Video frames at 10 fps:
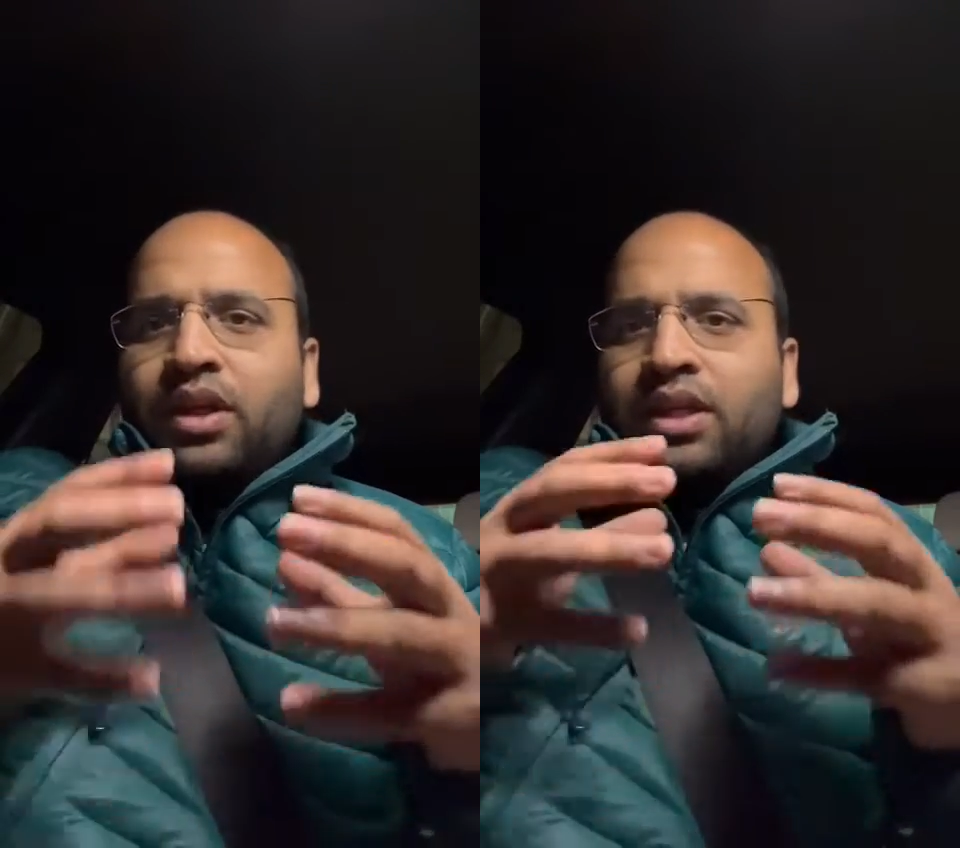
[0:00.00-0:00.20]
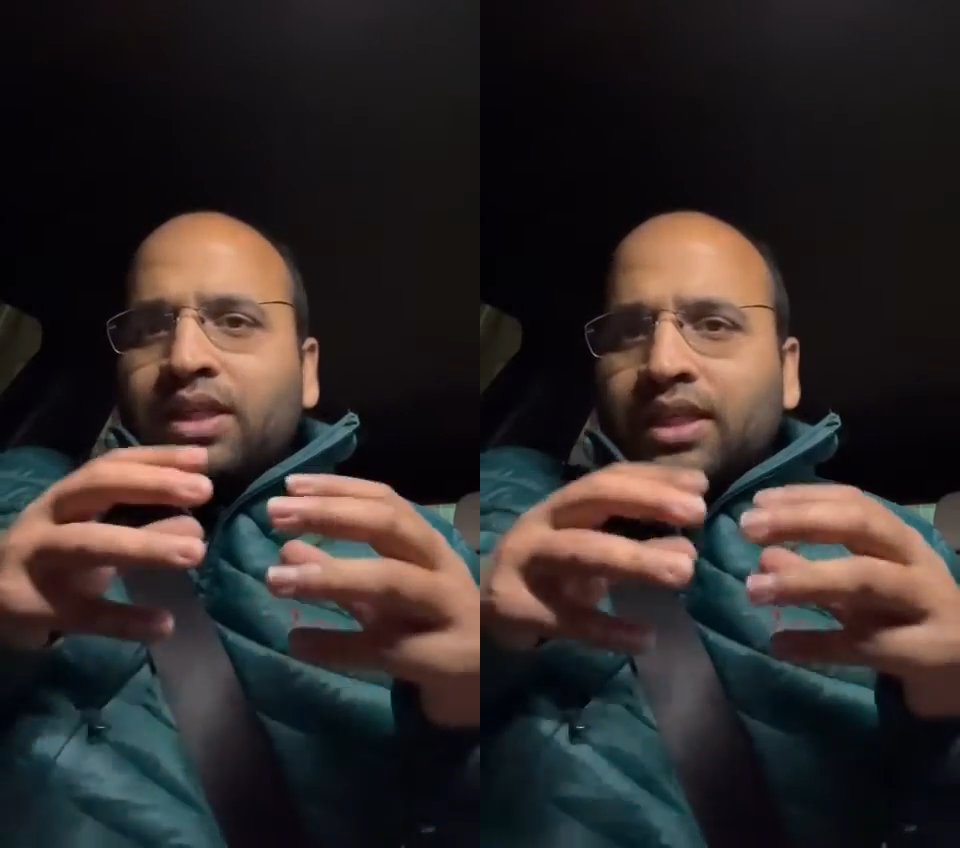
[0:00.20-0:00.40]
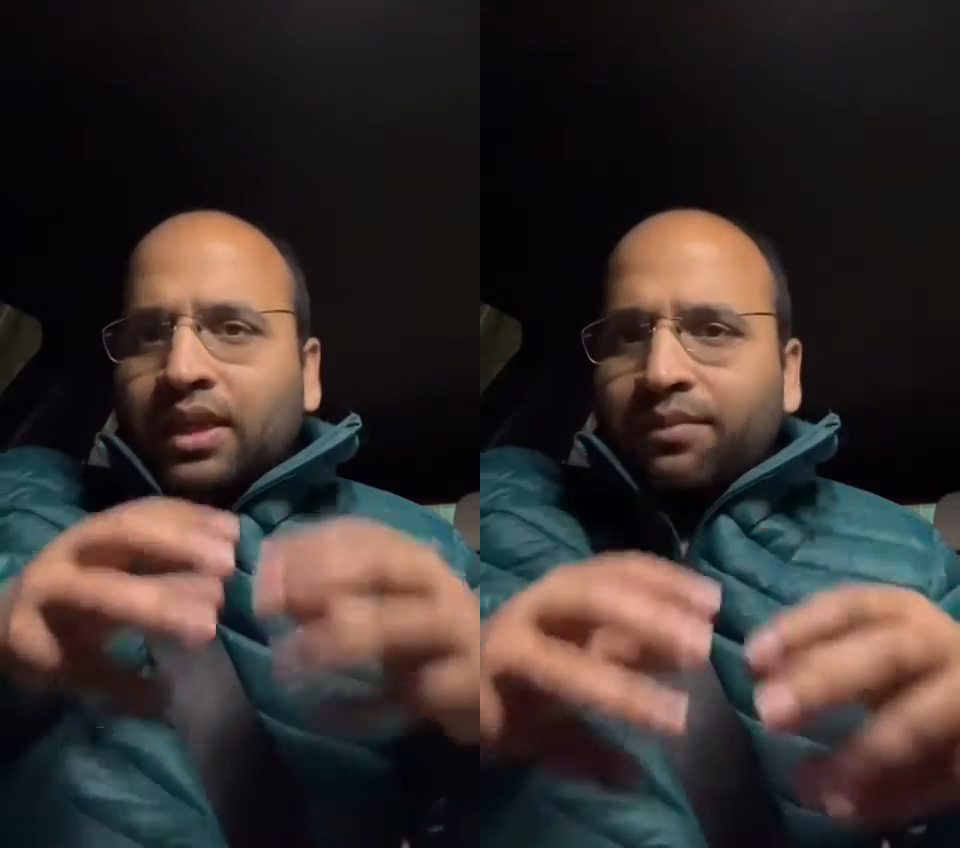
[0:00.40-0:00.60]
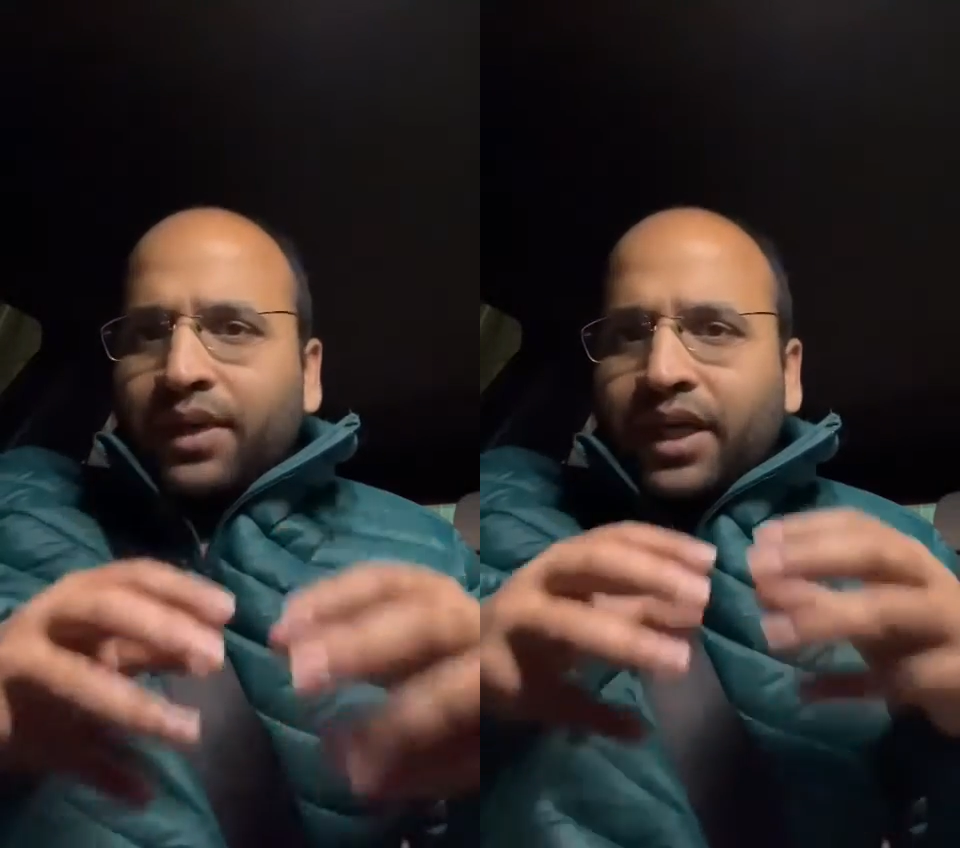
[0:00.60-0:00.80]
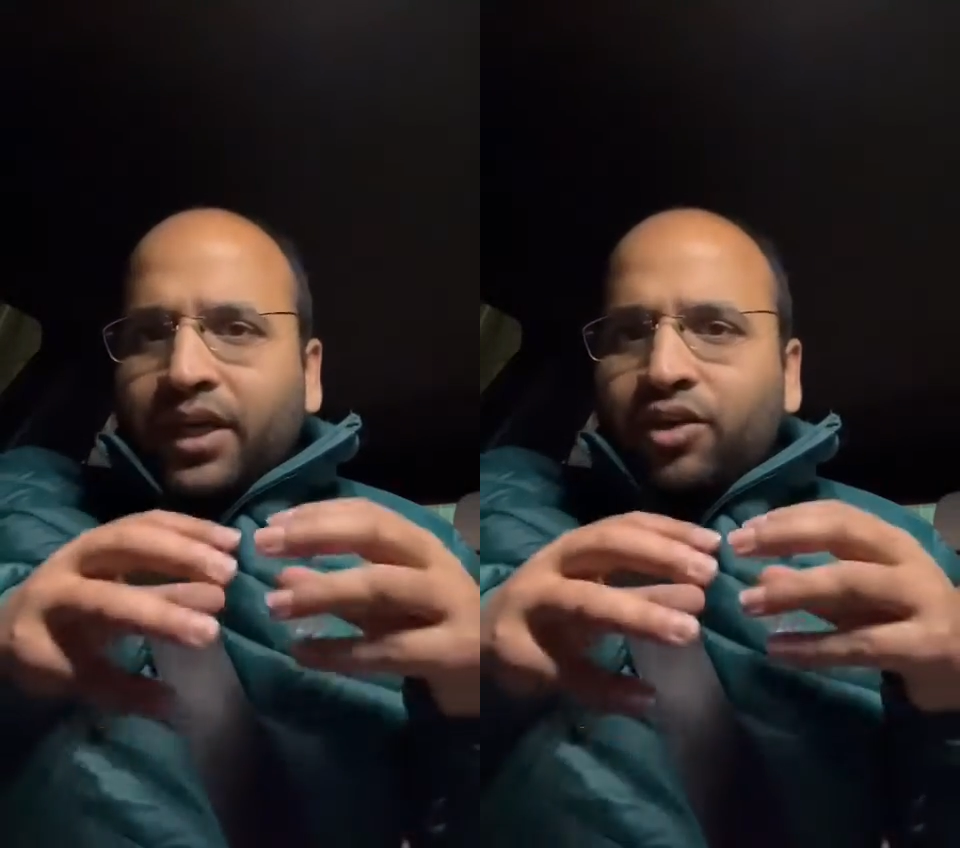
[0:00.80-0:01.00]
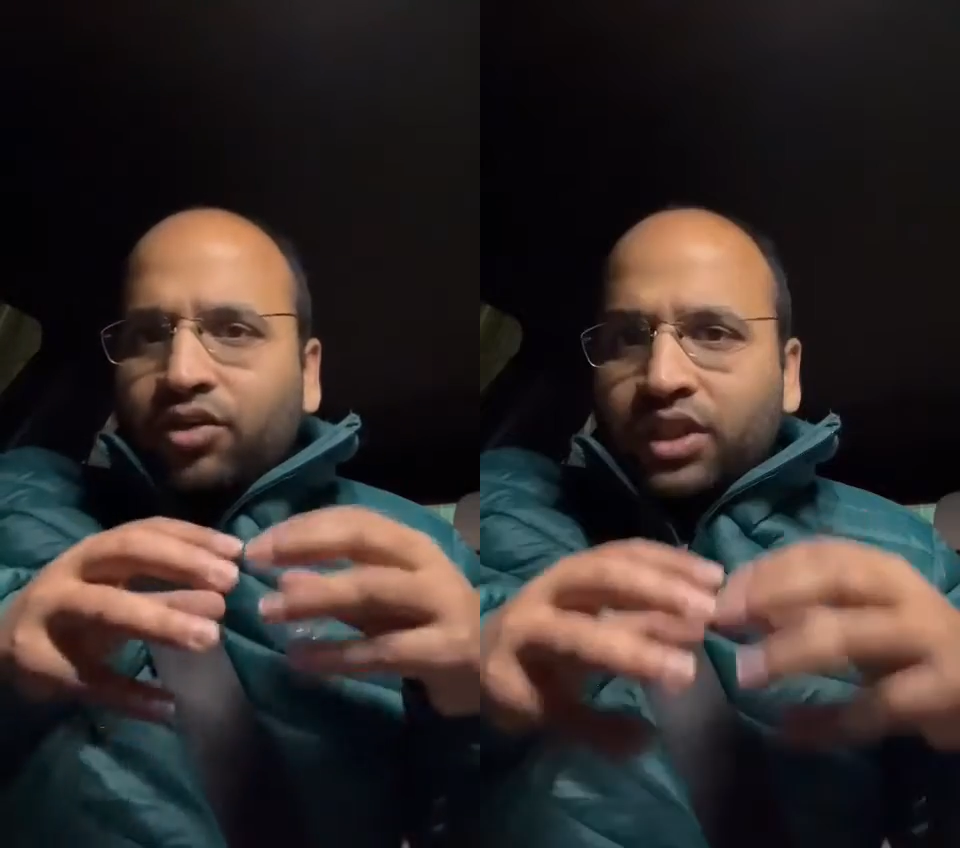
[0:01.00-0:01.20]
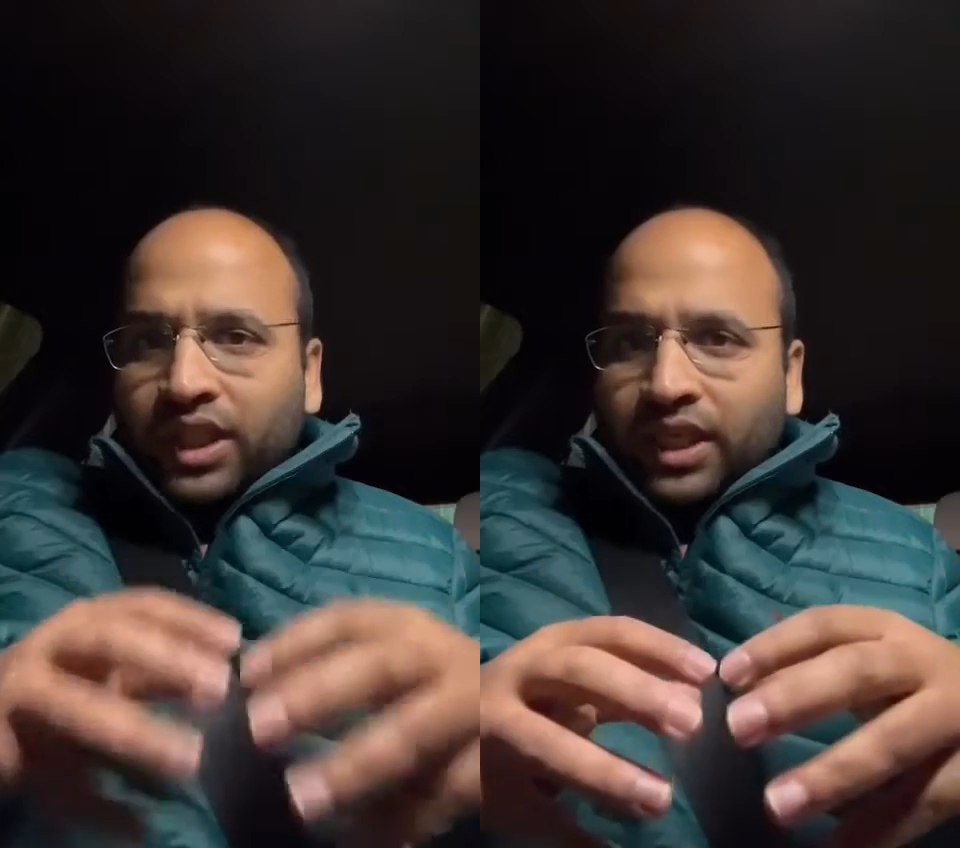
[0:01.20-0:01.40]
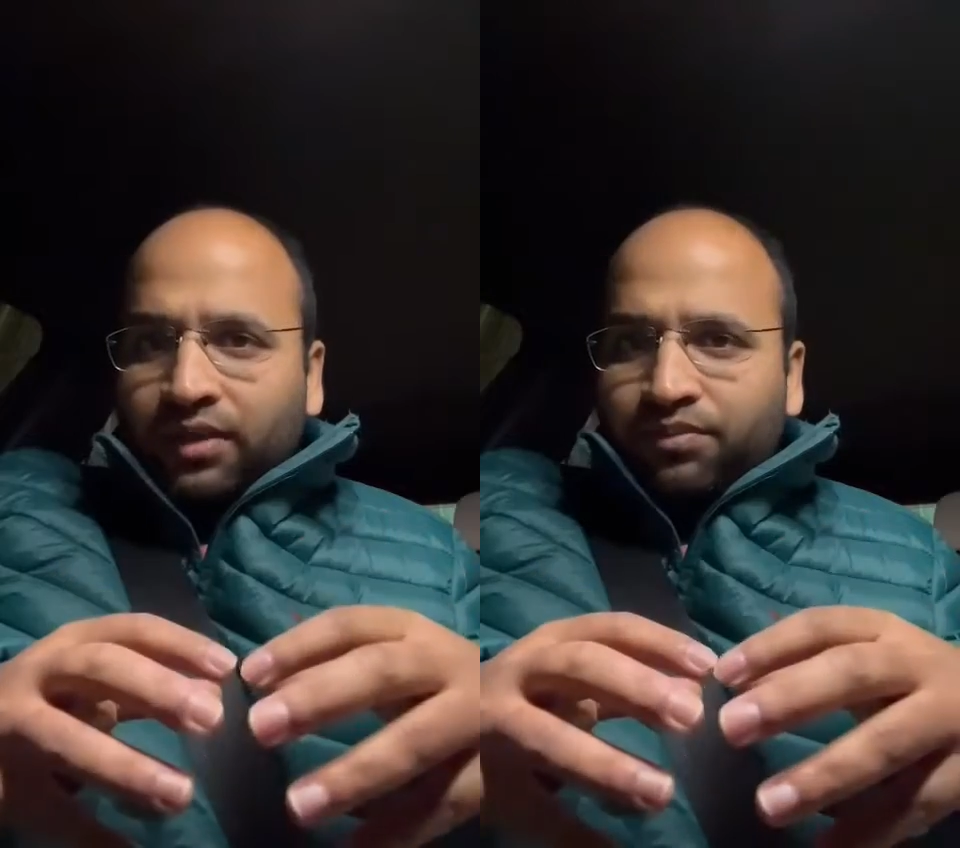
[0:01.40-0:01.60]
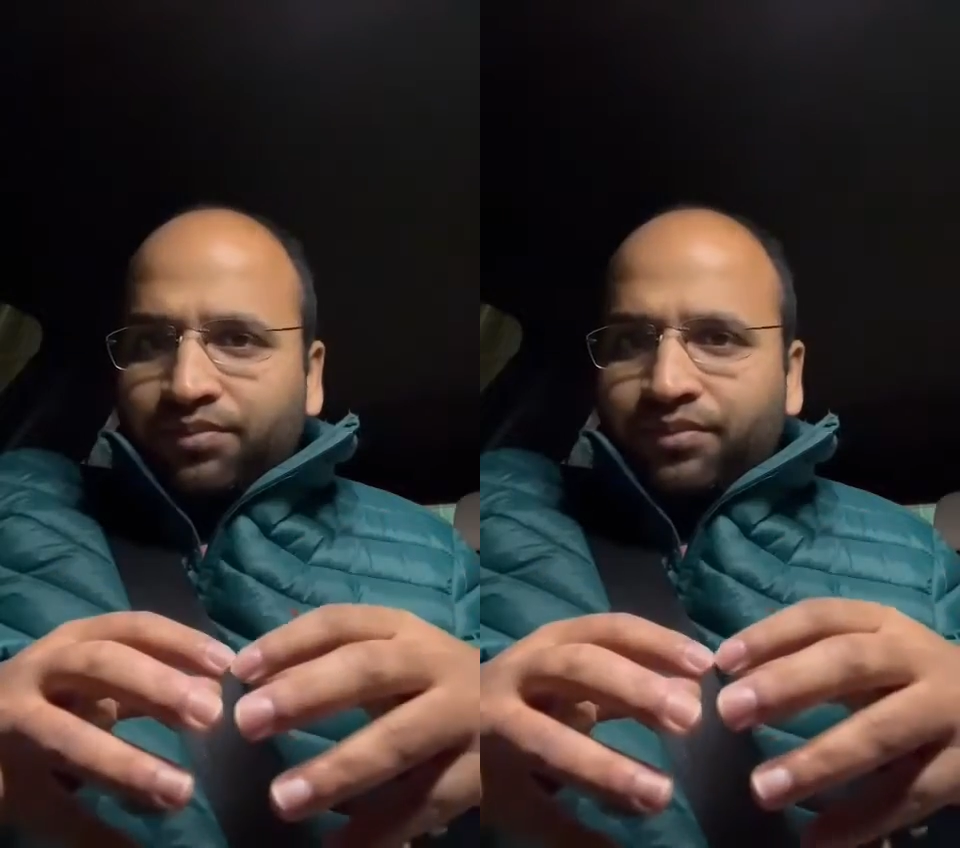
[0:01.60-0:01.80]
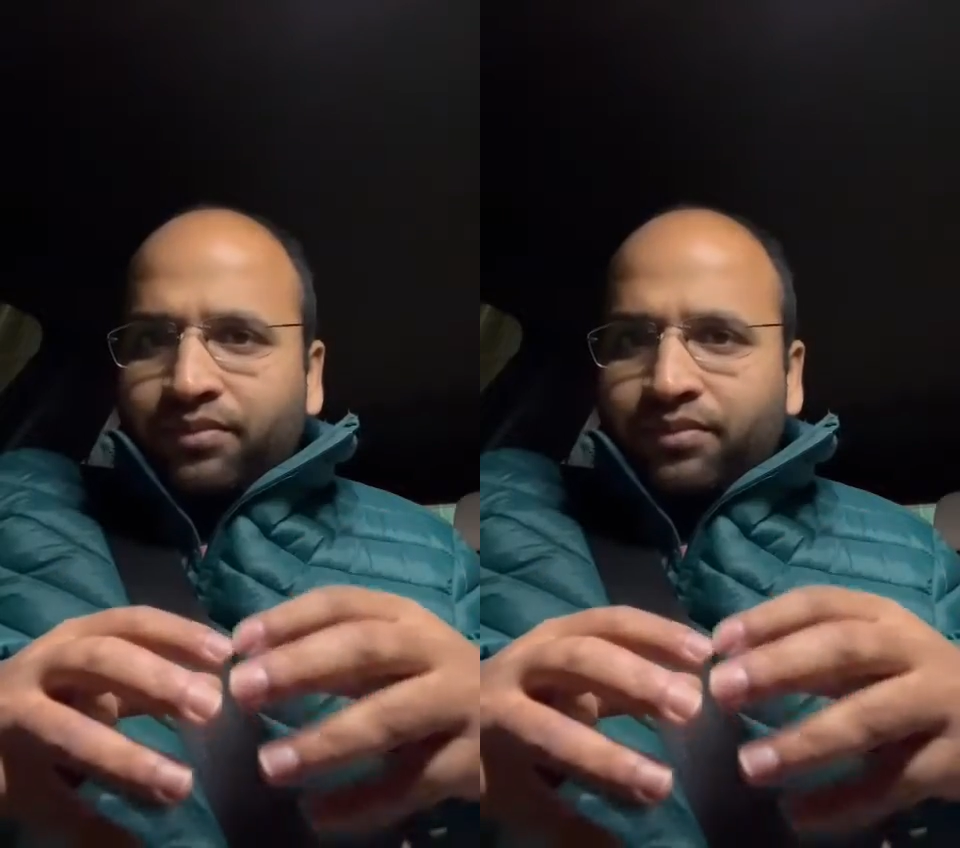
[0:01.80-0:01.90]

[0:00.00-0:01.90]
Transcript: Somebody in your team,